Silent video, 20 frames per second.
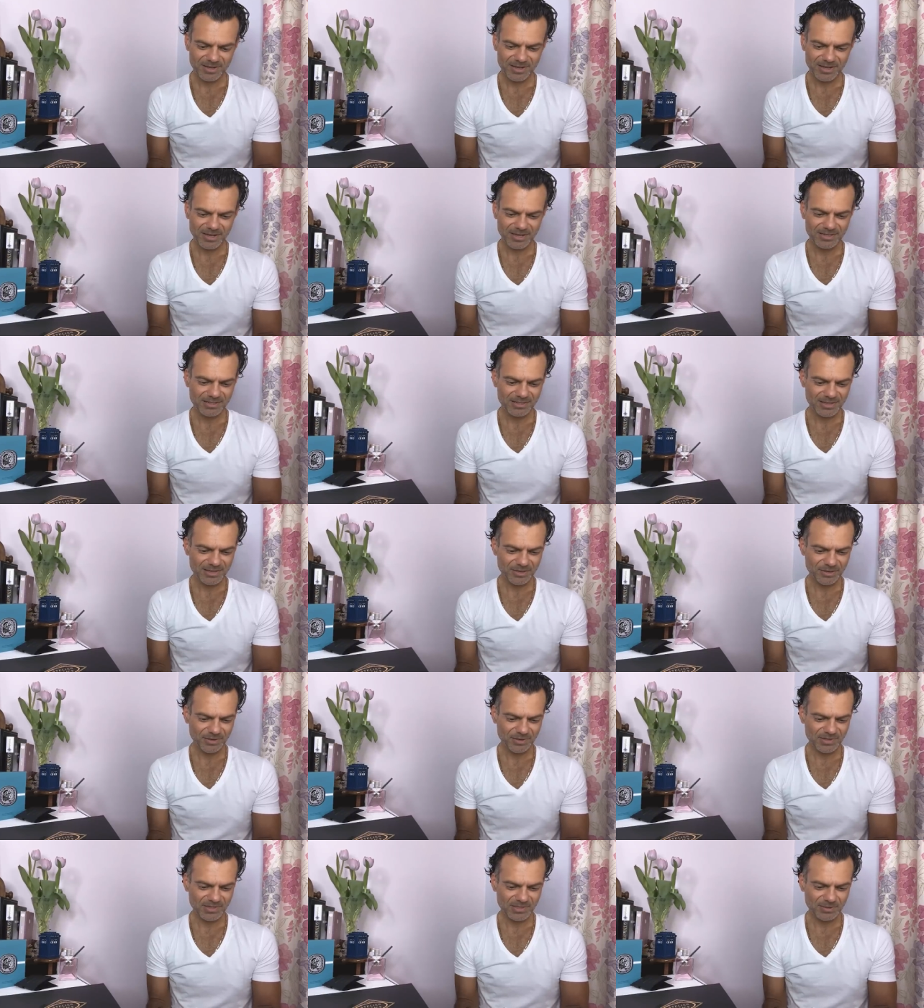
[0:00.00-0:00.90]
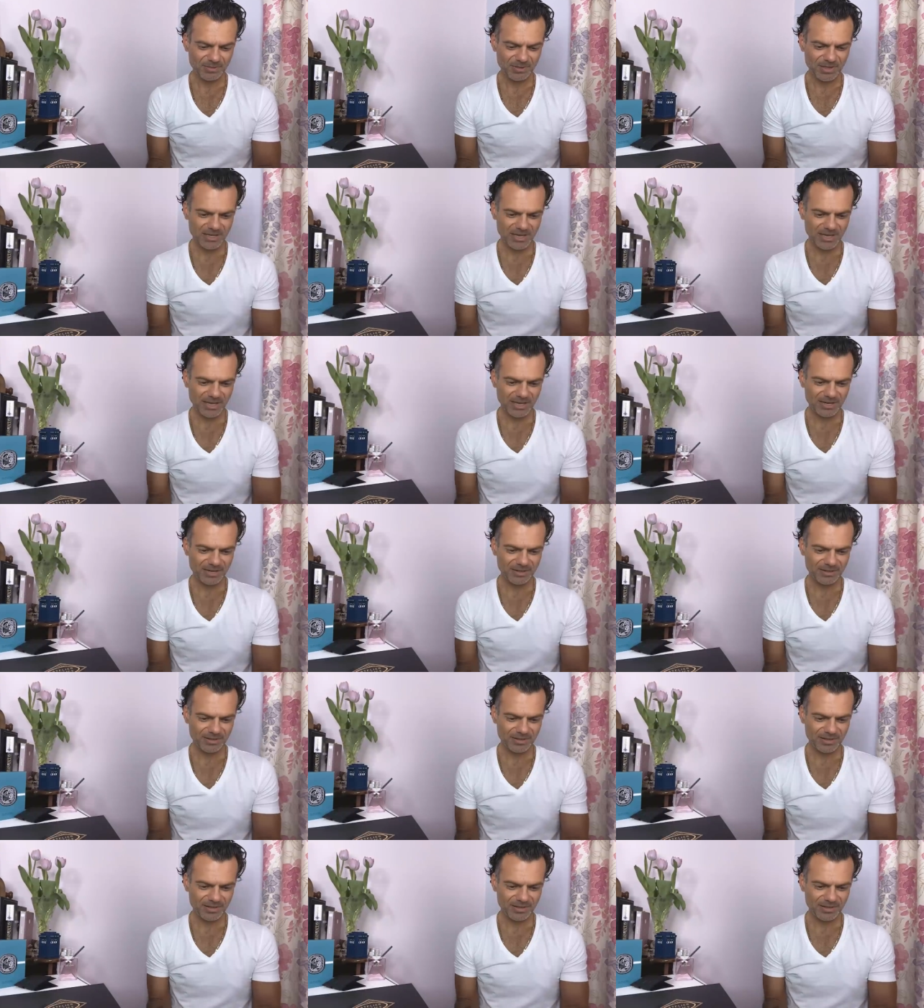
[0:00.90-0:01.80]
is there going to be
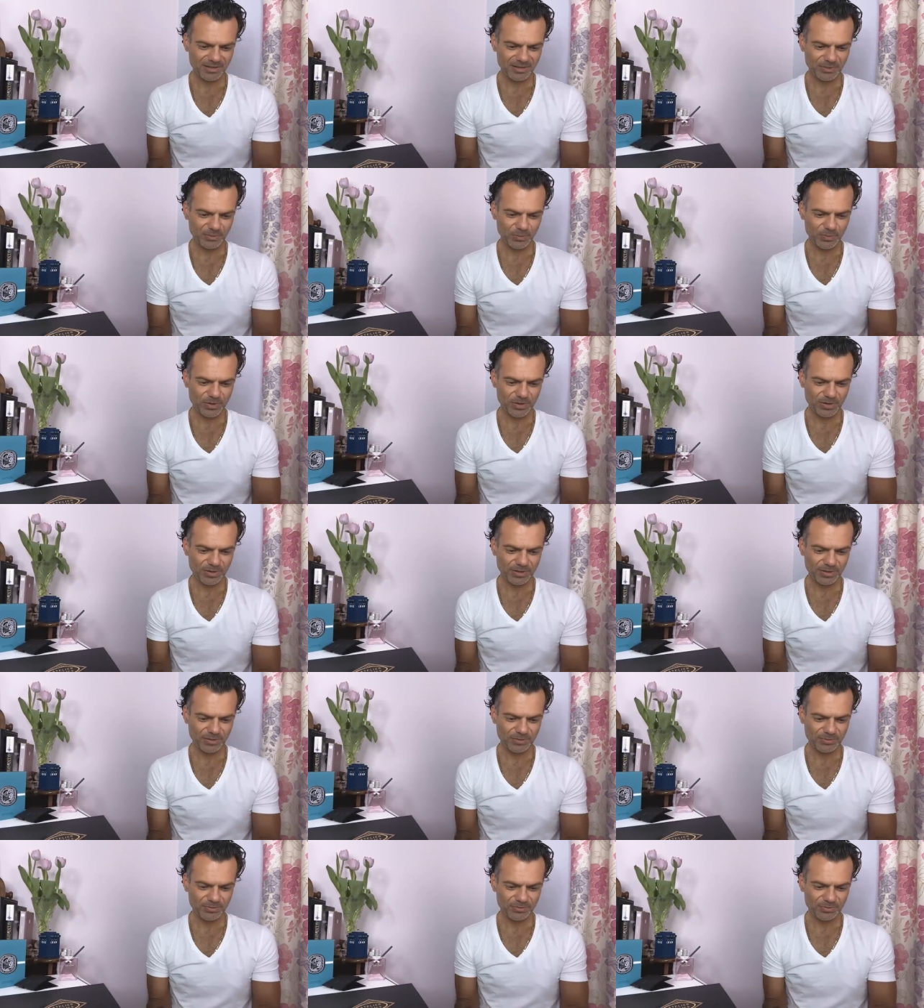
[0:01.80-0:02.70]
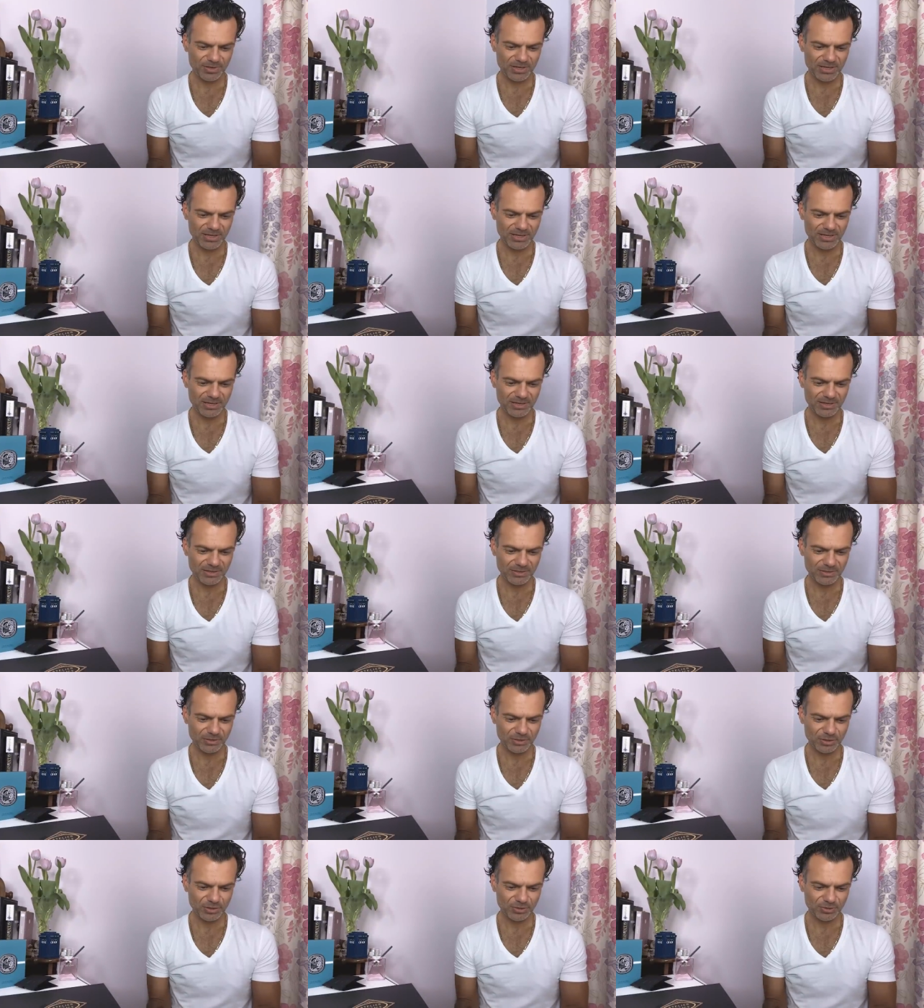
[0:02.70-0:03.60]
anything here worth
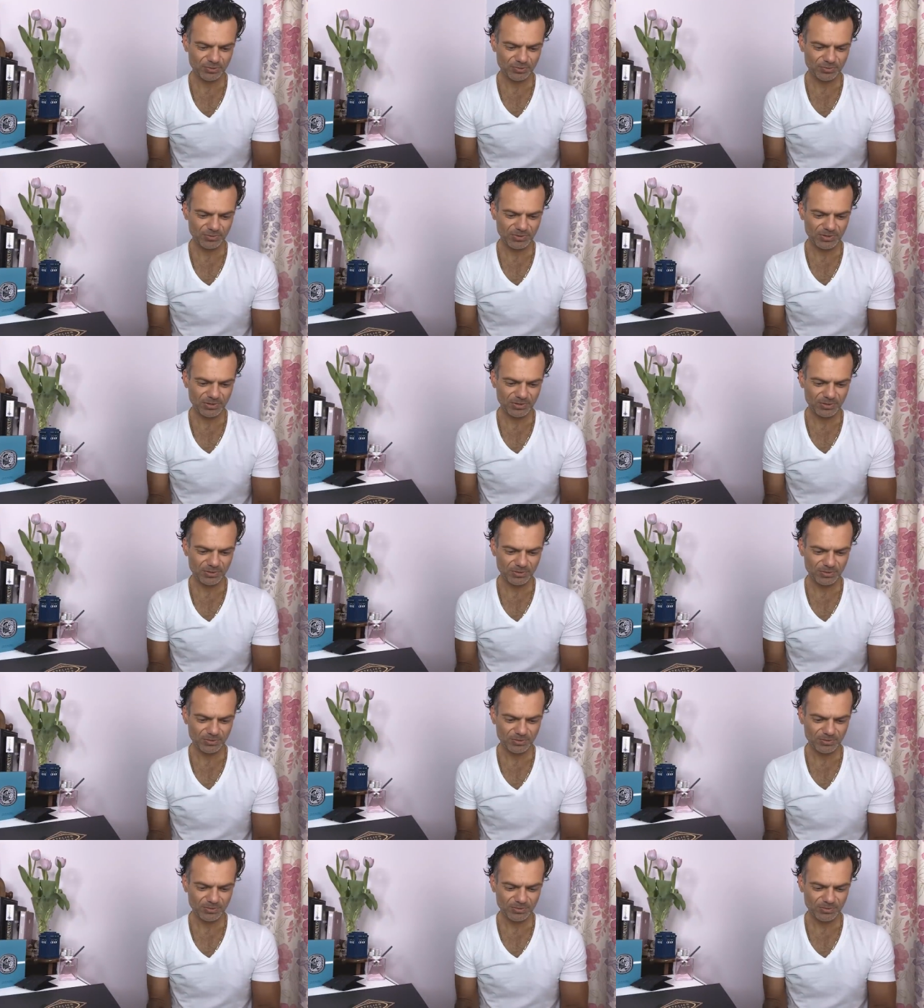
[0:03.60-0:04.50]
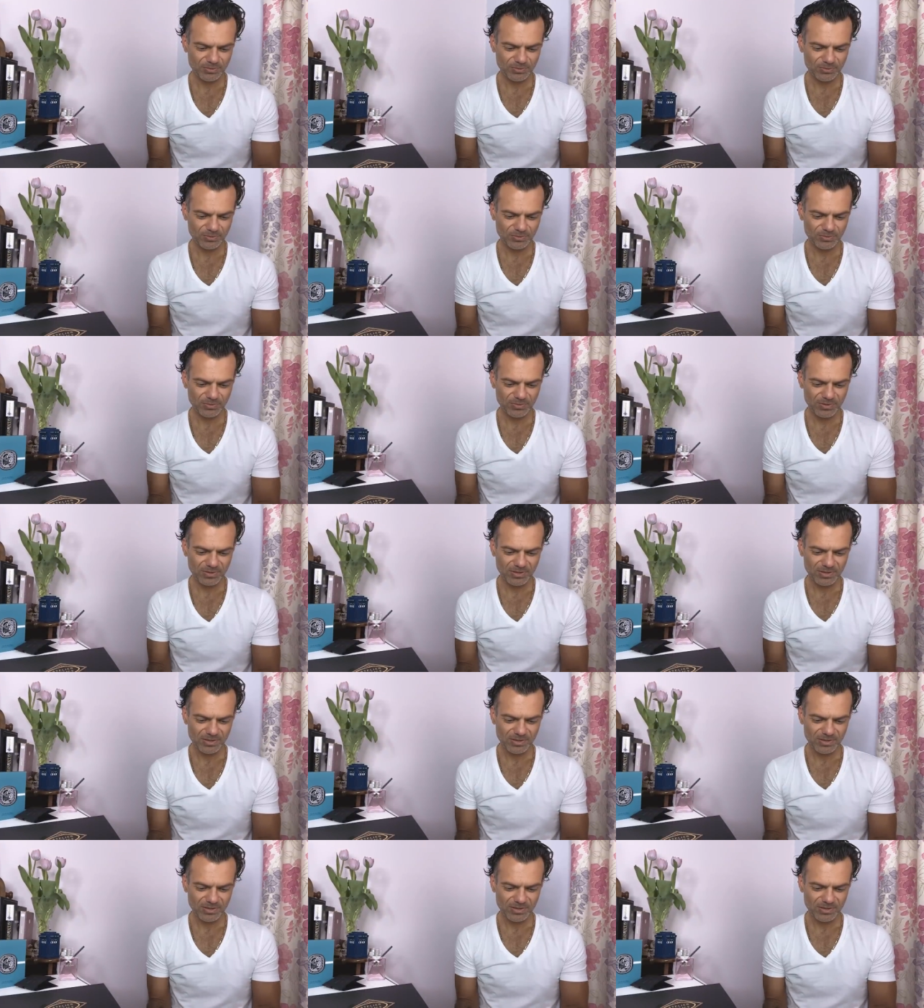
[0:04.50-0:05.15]
reading to you?